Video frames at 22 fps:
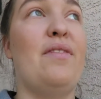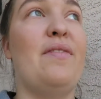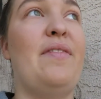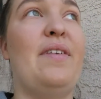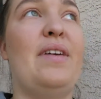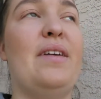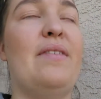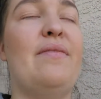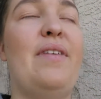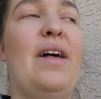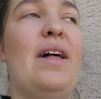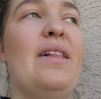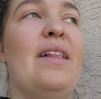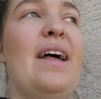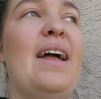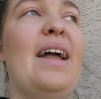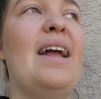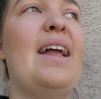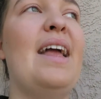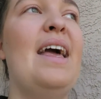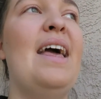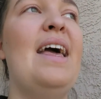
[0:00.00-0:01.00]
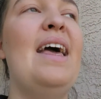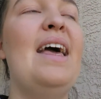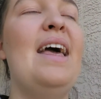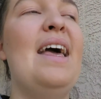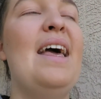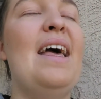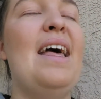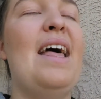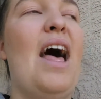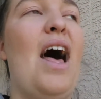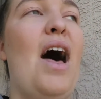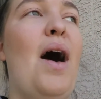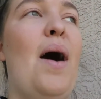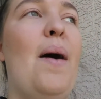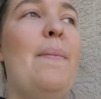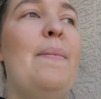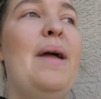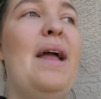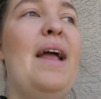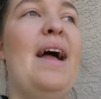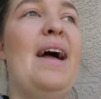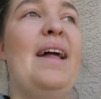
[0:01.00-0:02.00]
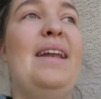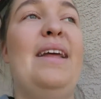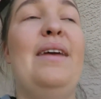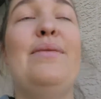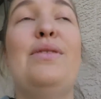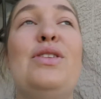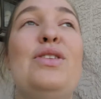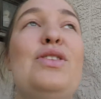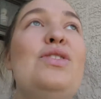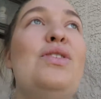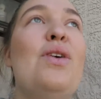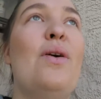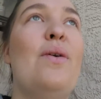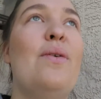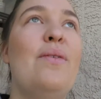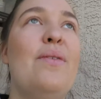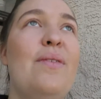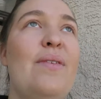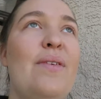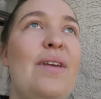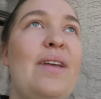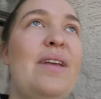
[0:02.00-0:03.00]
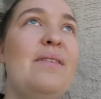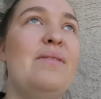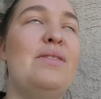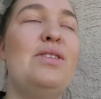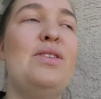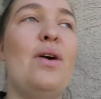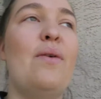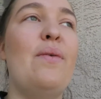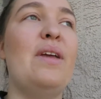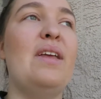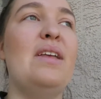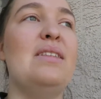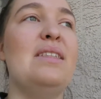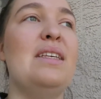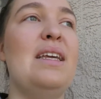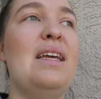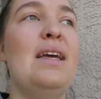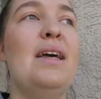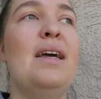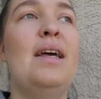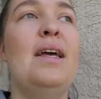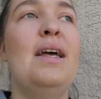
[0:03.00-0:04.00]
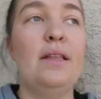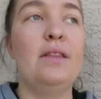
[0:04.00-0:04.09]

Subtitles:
it felt like, and it was so easy.